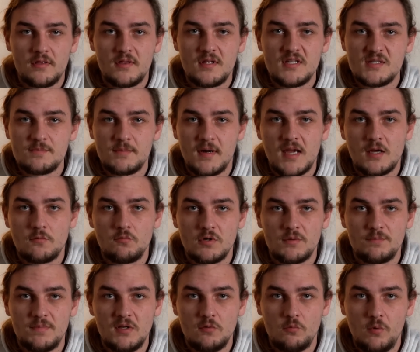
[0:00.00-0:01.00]
this bike
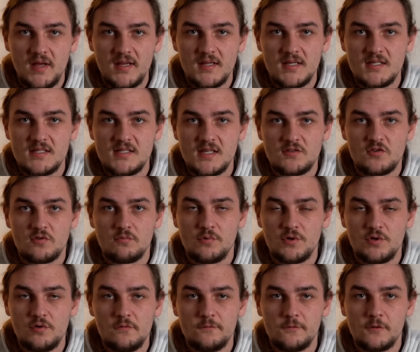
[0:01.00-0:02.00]
would be way easier to
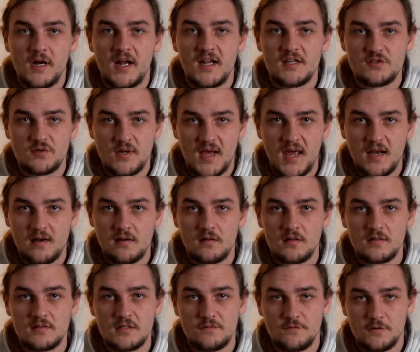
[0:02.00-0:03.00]
maneuver and to handle
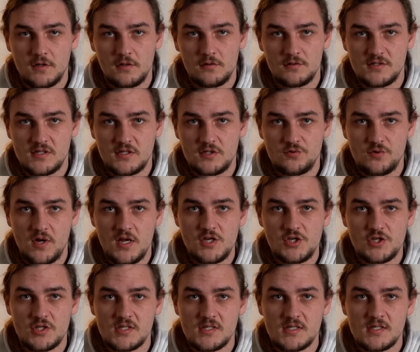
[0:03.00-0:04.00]
in difficult
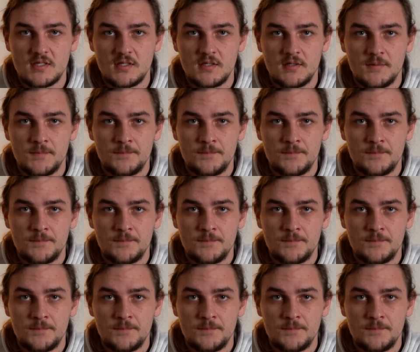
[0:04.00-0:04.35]
situations.